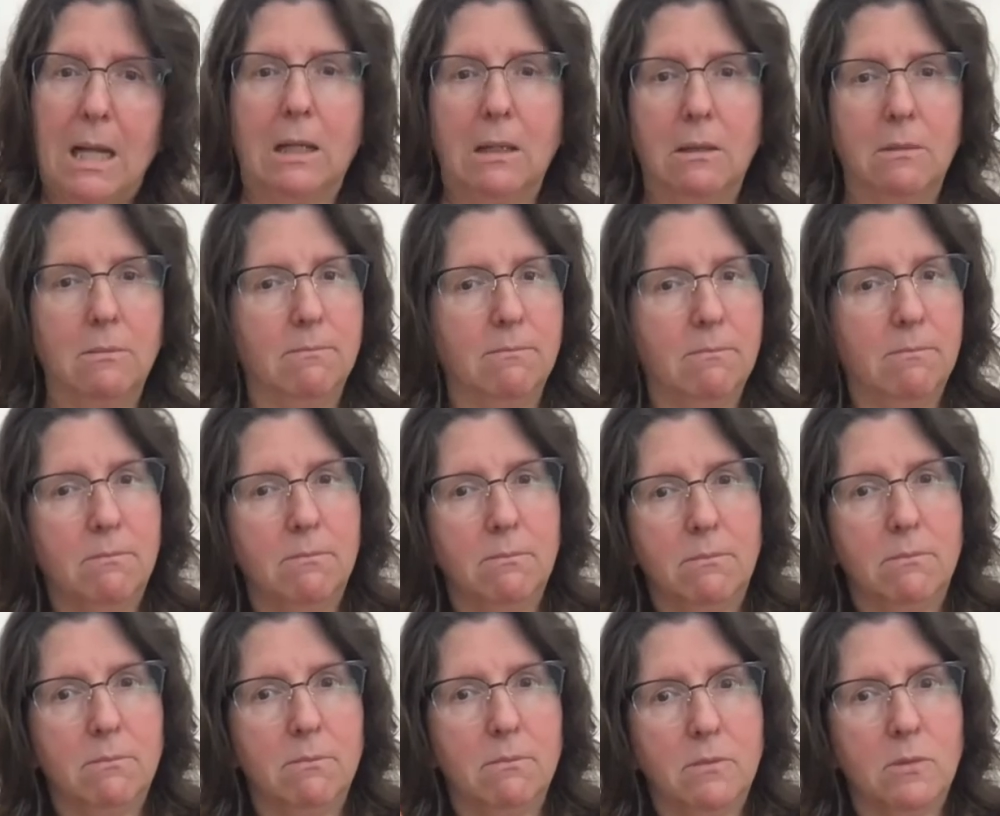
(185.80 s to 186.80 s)
have the
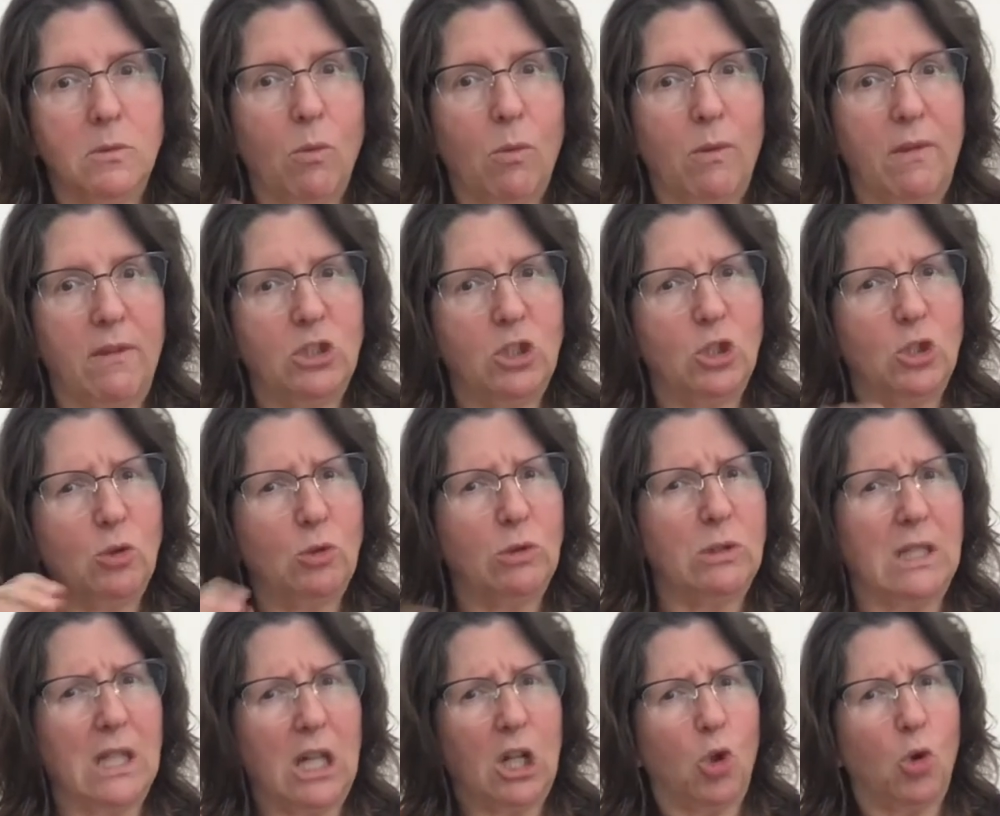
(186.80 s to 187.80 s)
necessary skills to
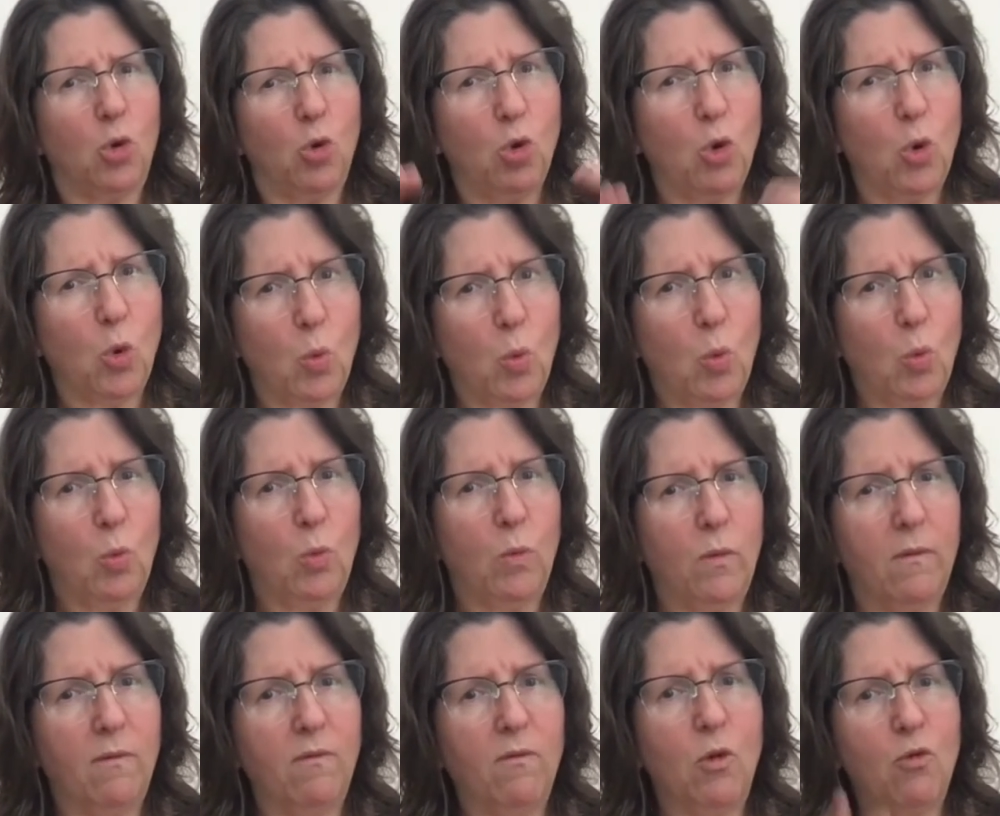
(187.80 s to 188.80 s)
work with students at
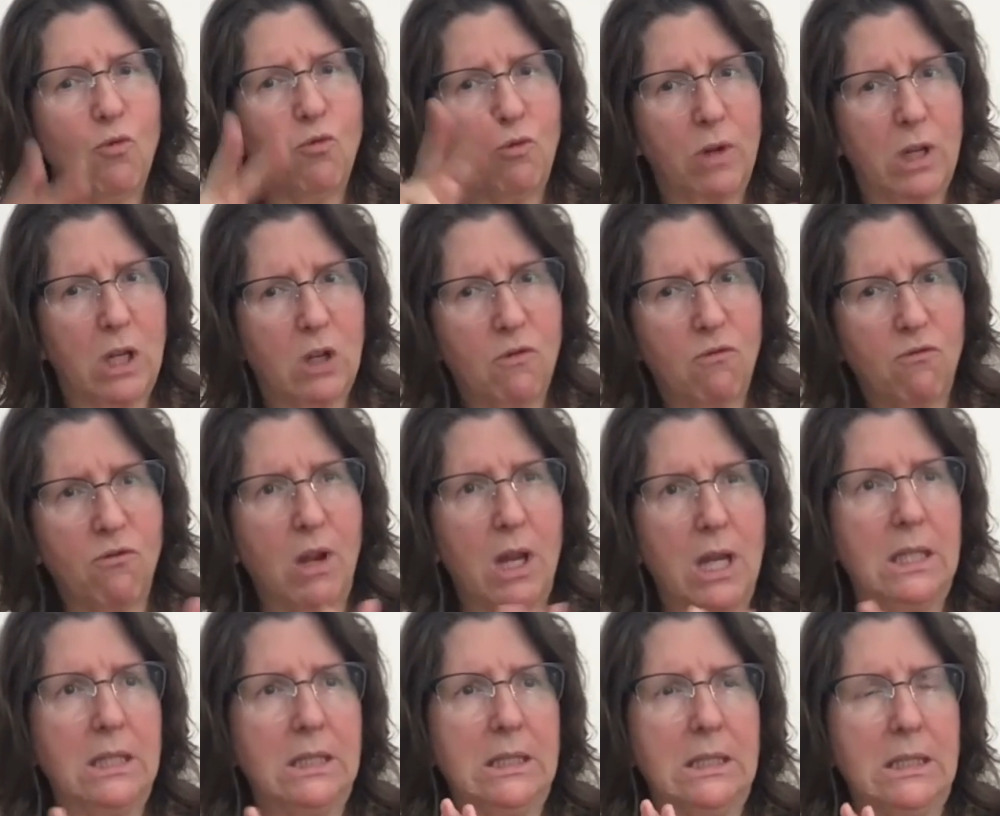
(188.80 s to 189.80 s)
this level.
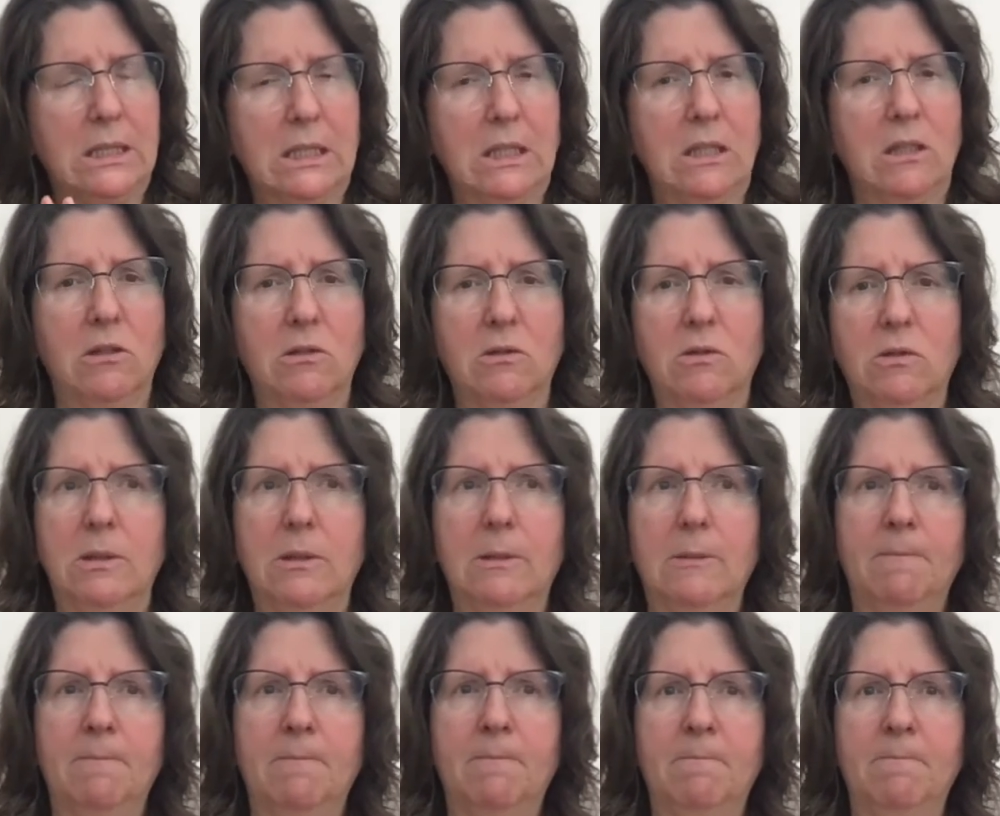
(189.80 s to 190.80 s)
This lack
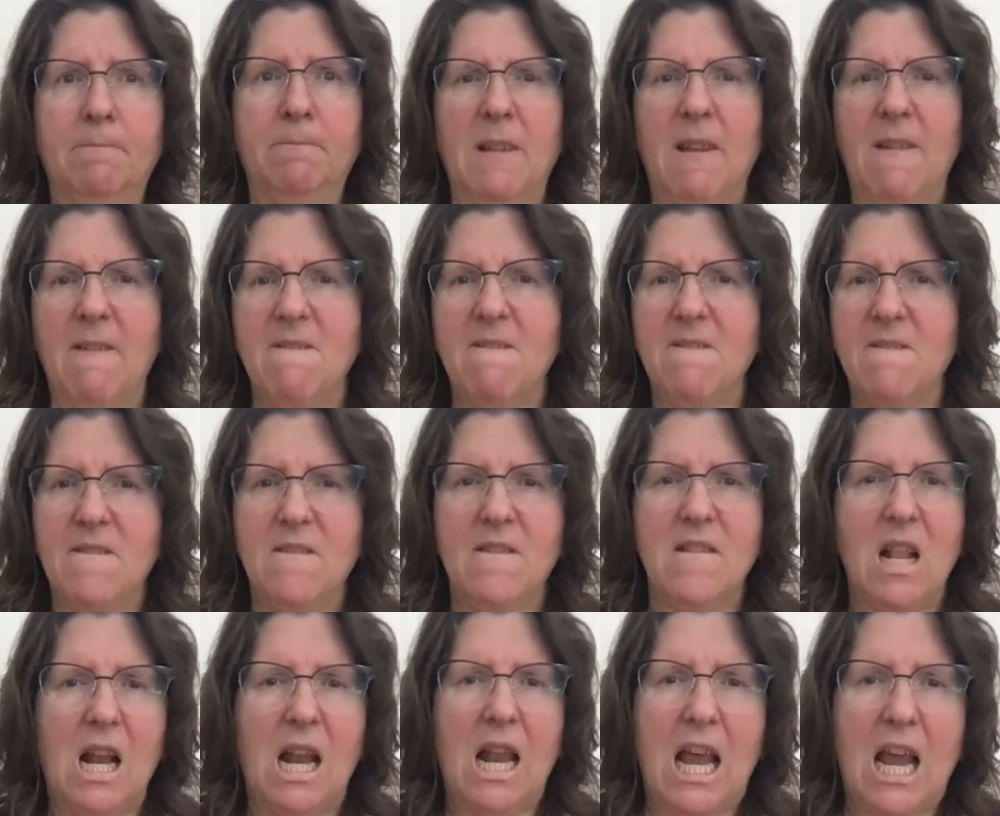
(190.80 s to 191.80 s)
of literacy.
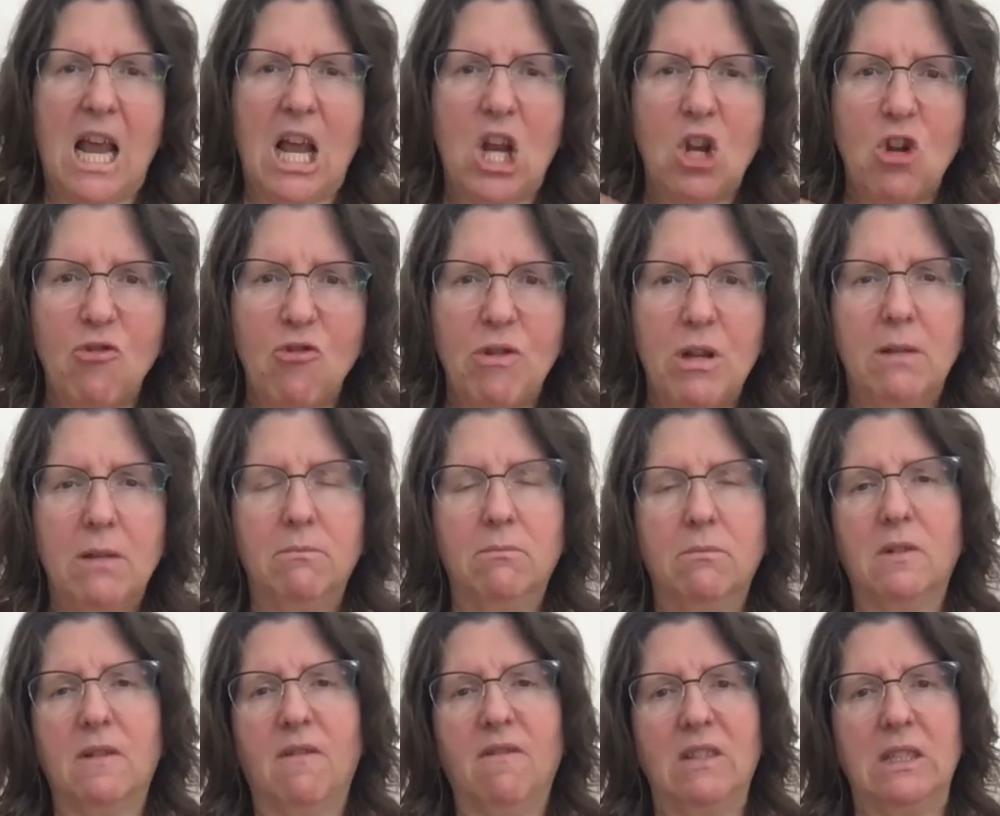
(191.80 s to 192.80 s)
I was feeling
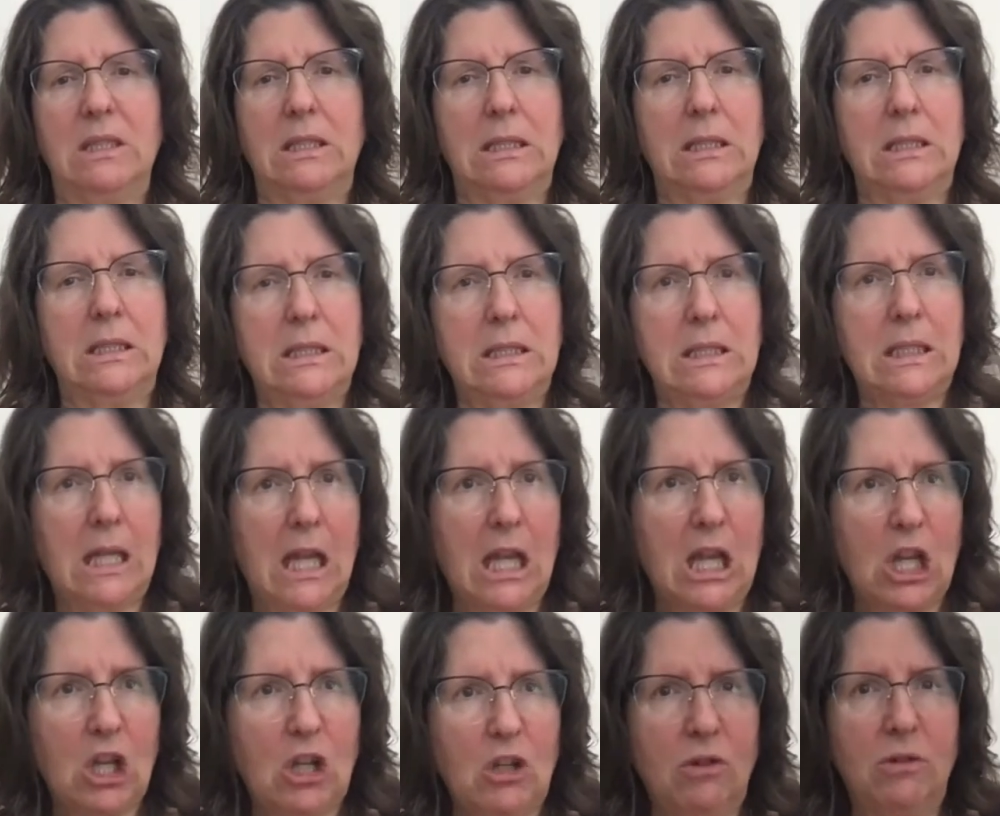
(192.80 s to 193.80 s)
angry,
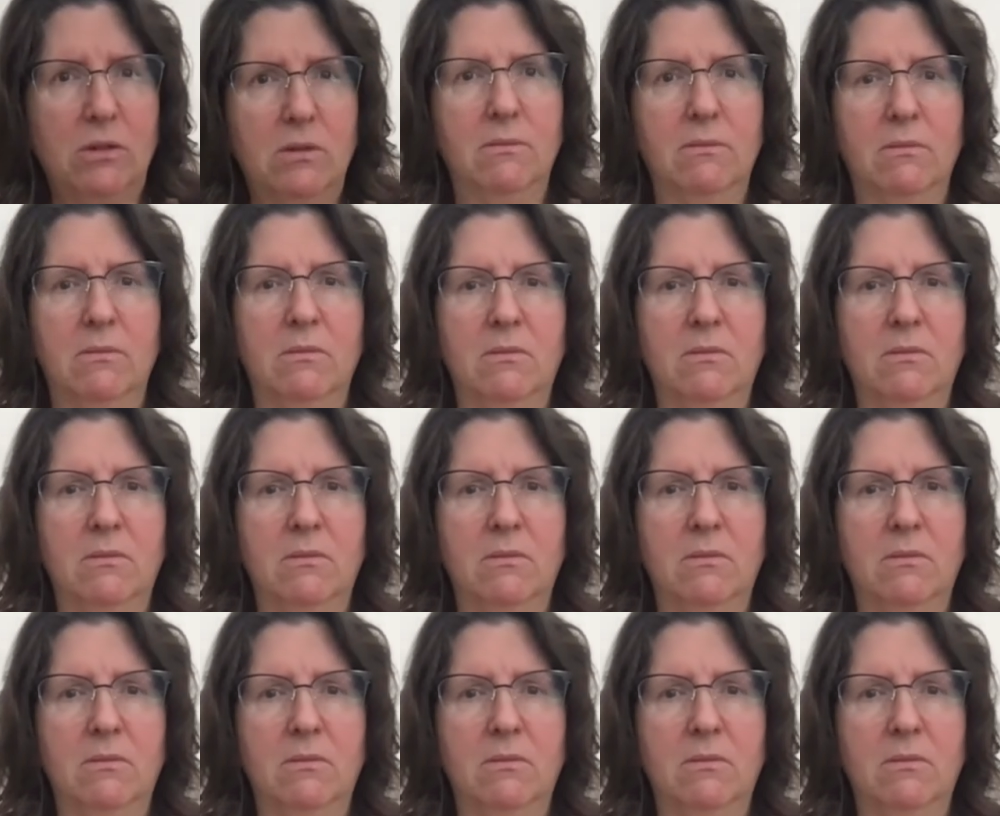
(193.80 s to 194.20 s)
scared.